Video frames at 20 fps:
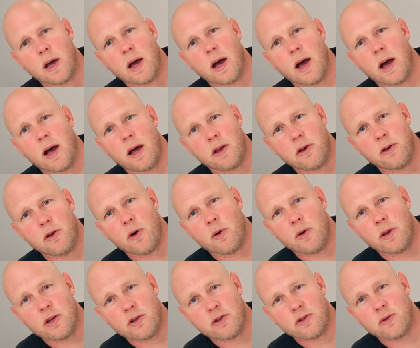a
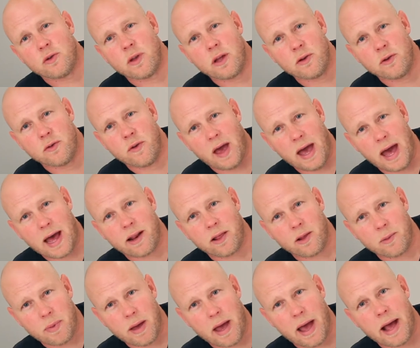known issue that you've had in
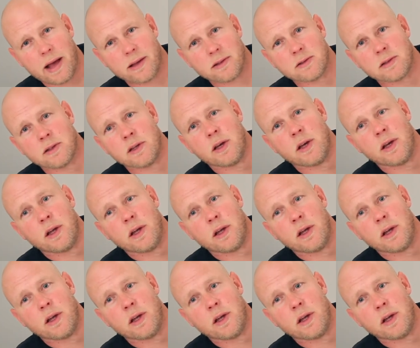the past,